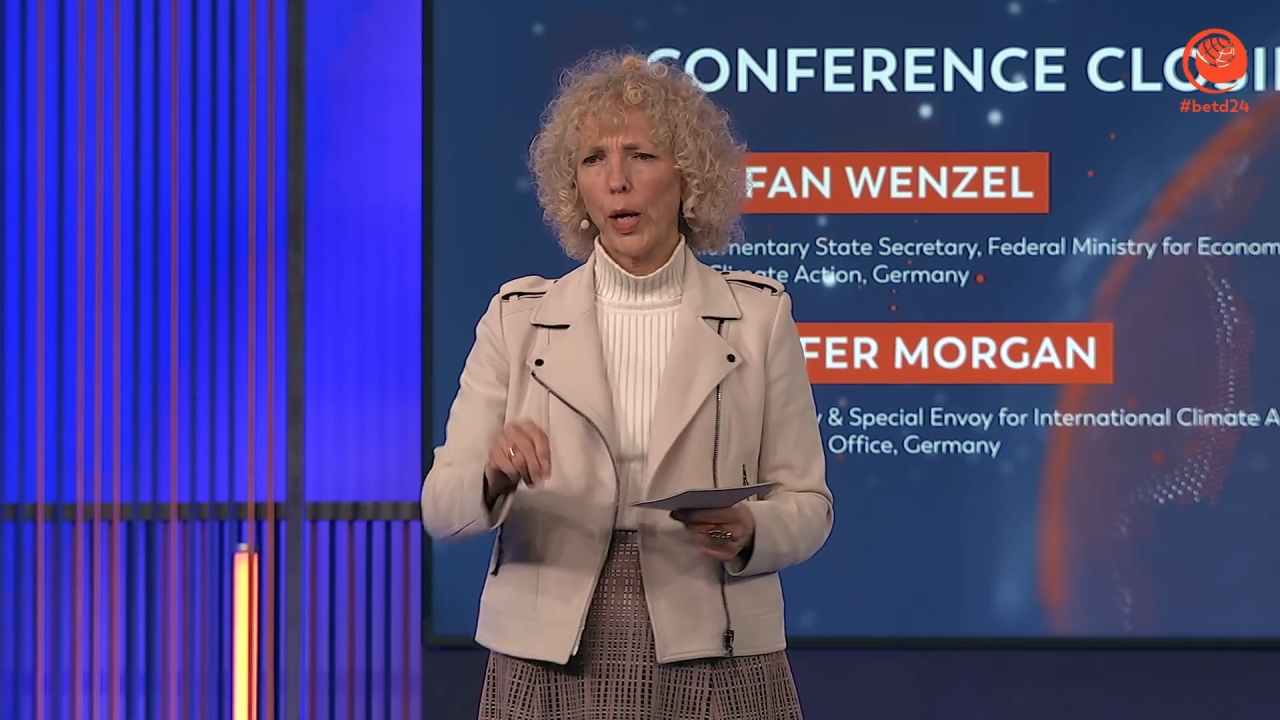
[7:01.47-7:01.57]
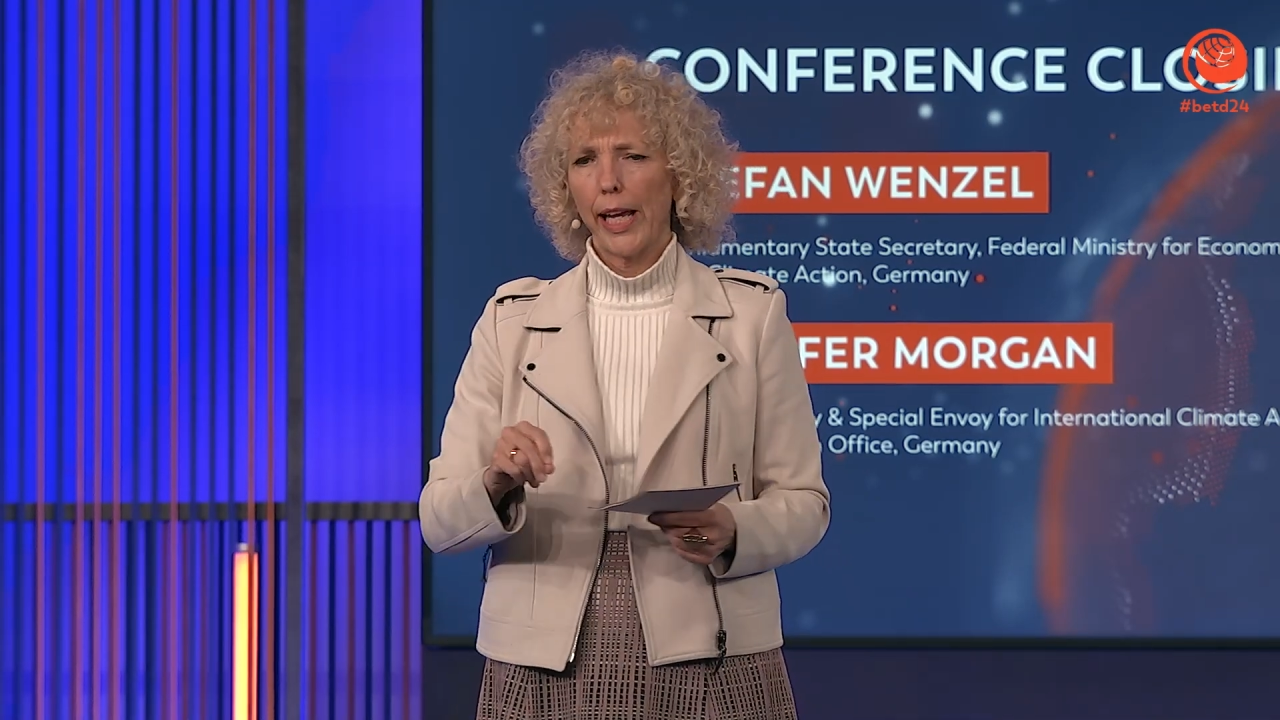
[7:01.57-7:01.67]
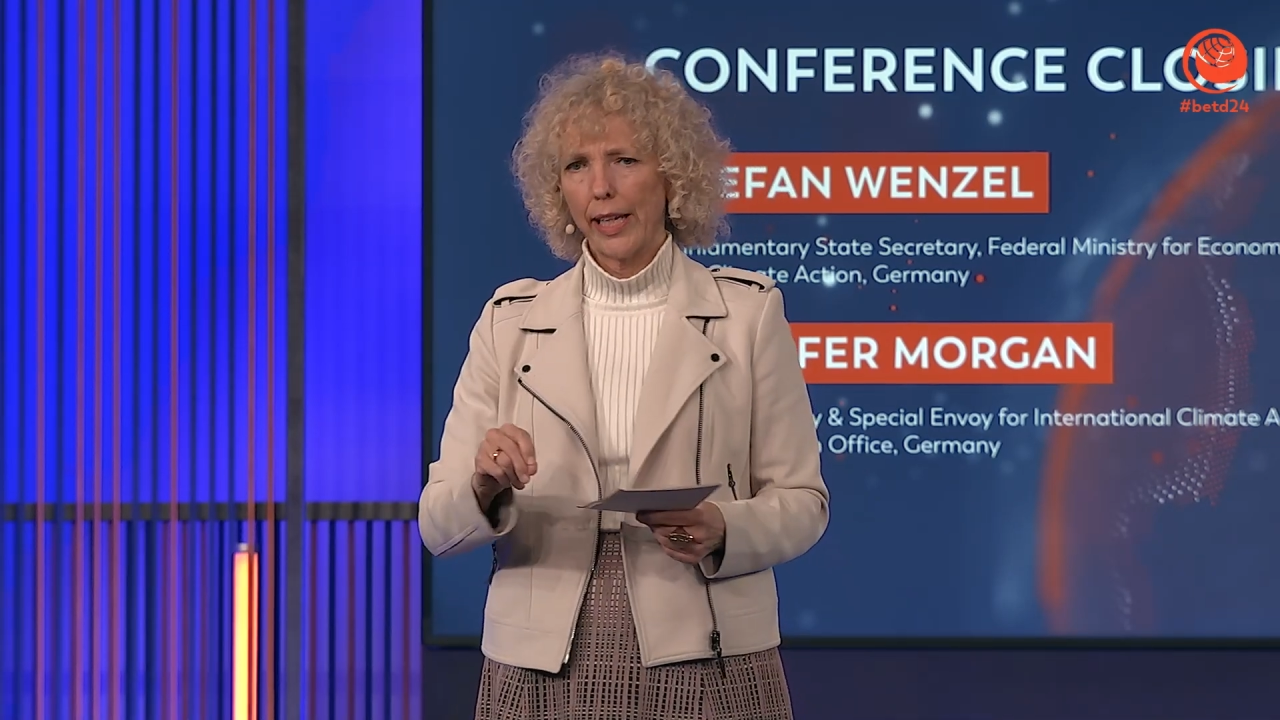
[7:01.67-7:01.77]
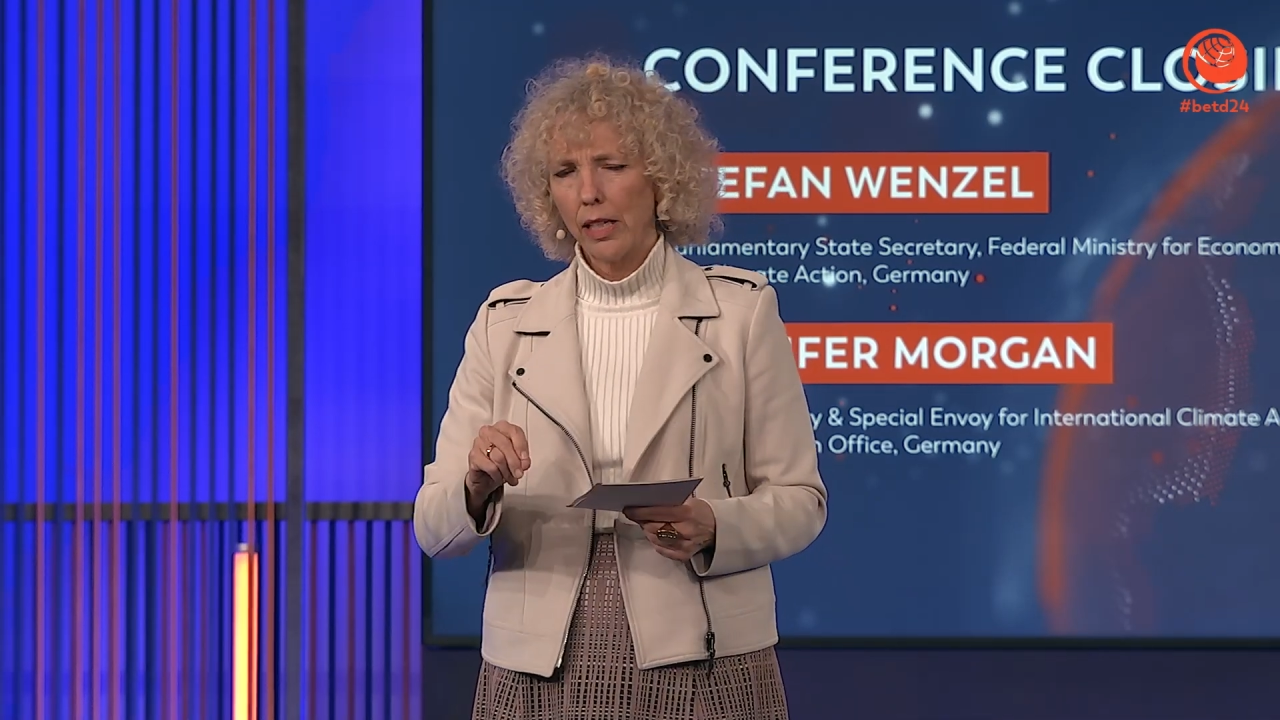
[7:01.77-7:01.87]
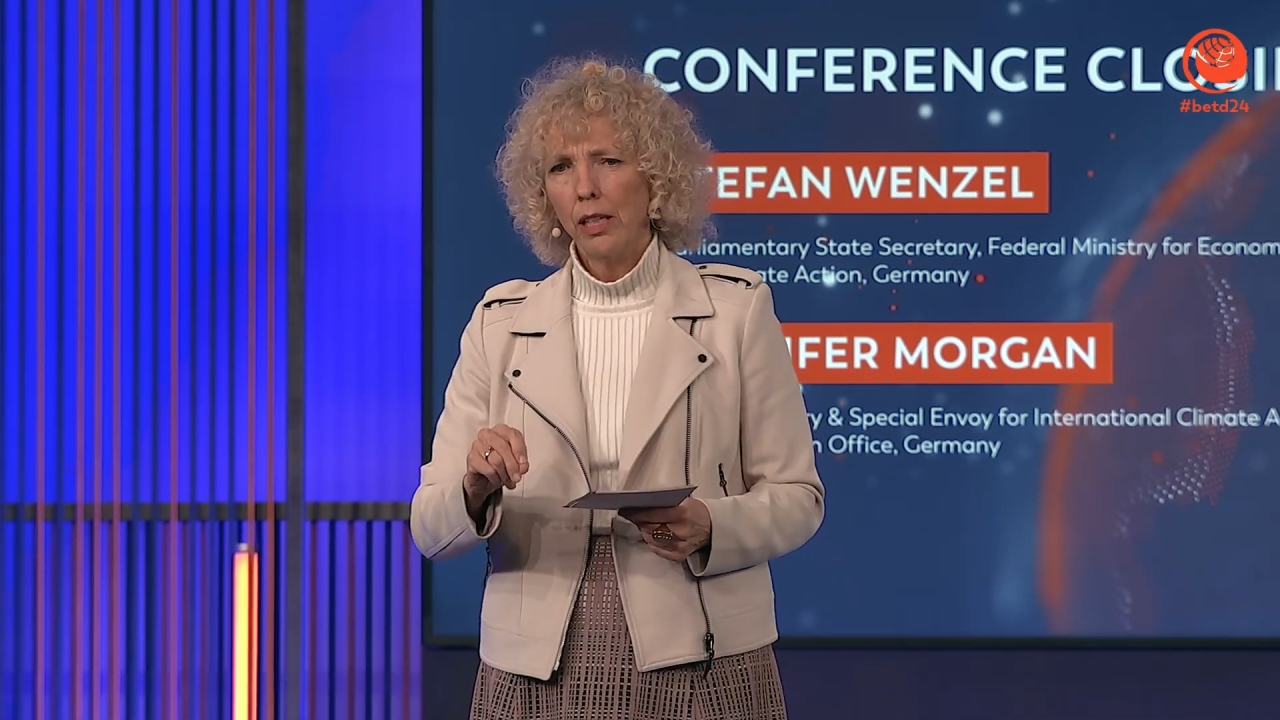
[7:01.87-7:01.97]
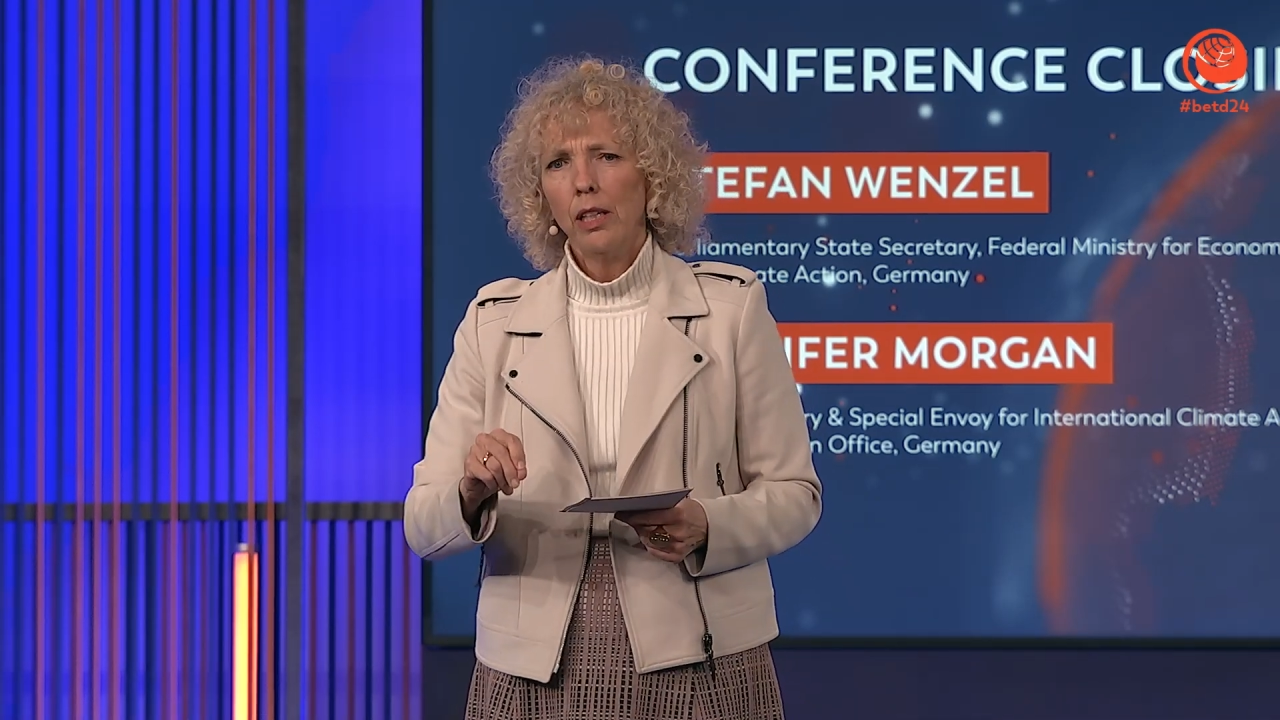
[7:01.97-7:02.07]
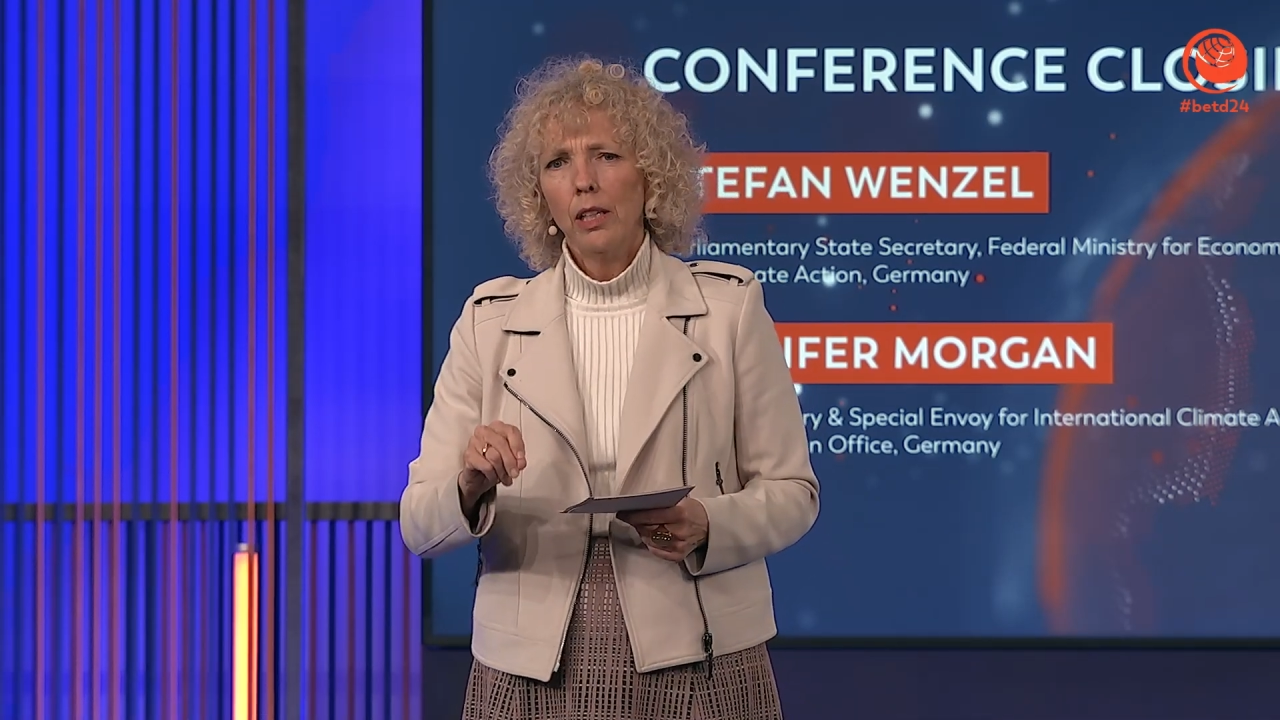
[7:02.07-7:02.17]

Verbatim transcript: way.